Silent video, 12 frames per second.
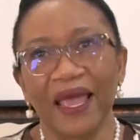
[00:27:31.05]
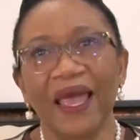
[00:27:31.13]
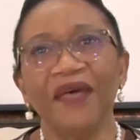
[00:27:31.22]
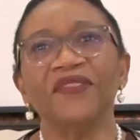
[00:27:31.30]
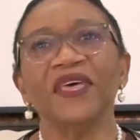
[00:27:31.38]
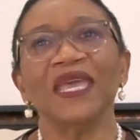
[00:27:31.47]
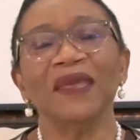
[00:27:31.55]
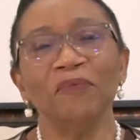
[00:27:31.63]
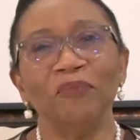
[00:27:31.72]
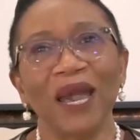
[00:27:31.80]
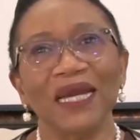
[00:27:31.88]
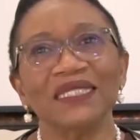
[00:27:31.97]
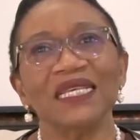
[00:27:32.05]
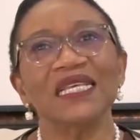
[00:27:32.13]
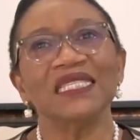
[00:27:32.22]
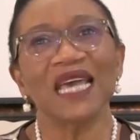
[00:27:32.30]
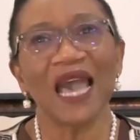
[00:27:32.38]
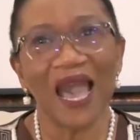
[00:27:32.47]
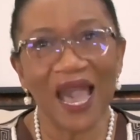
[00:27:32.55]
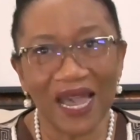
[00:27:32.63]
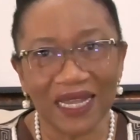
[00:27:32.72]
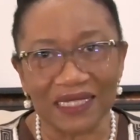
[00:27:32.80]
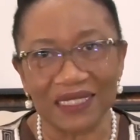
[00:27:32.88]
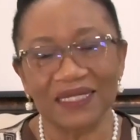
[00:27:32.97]
and the impact it's
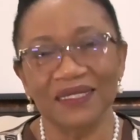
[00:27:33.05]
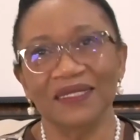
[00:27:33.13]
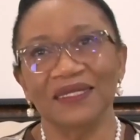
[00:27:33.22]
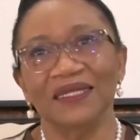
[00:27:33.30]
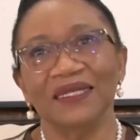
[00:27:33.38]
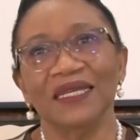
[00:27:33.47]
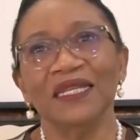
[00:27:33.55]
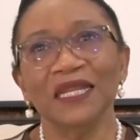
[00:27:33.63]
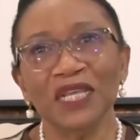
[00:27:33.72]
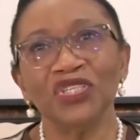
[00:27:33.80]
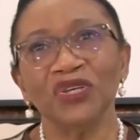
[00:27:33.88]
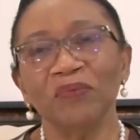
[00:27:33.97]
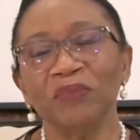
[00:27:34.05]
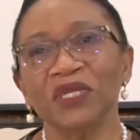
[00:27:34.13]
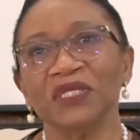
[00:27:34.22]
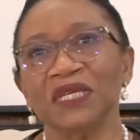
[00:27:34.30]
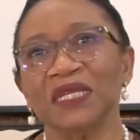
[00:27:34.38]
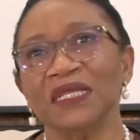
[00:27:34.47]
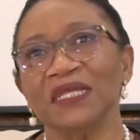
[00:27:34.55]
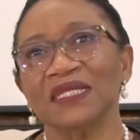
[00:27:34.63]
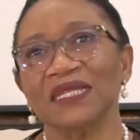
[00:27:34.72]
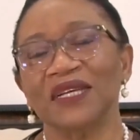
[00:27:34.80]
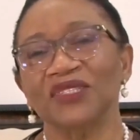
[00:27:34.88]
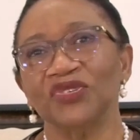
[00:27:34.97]
had in nation building in
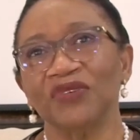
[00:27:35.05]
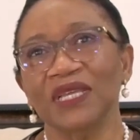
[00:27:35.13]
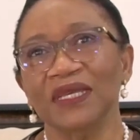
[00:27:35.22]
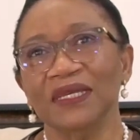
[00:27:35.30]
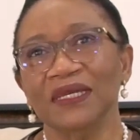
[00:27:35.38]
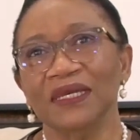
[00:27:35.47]
this country,